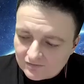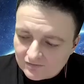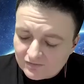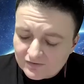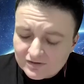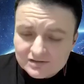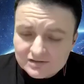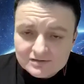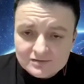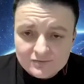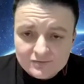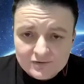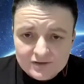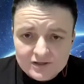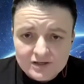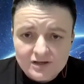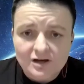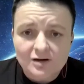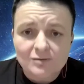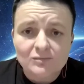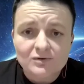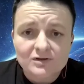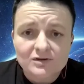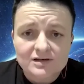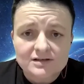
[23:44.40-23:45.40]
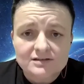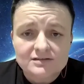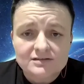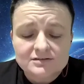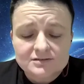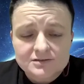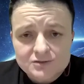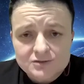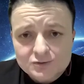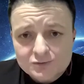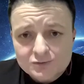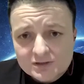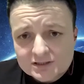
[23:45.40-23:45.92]
think it's a very complicated
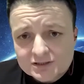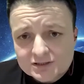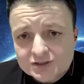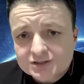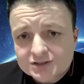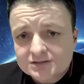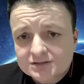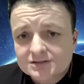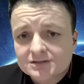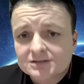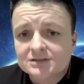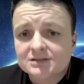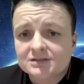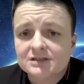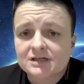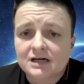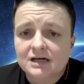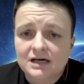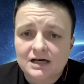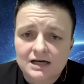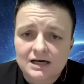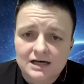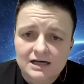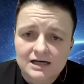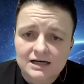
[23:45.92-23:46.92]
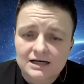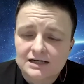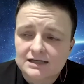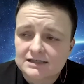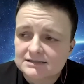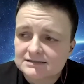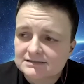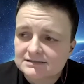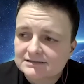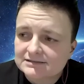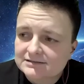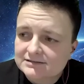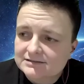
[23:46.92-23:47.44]
situation. Yeah.
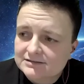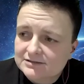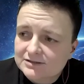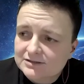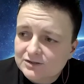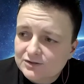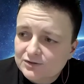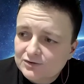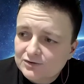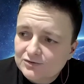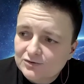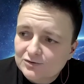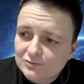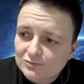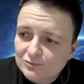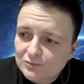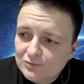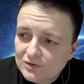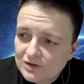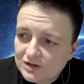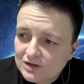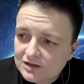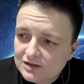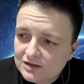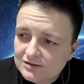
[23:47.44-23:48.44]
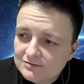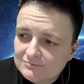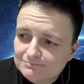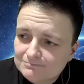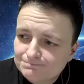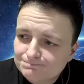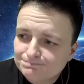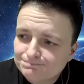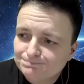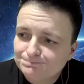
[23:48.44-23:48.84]
Um,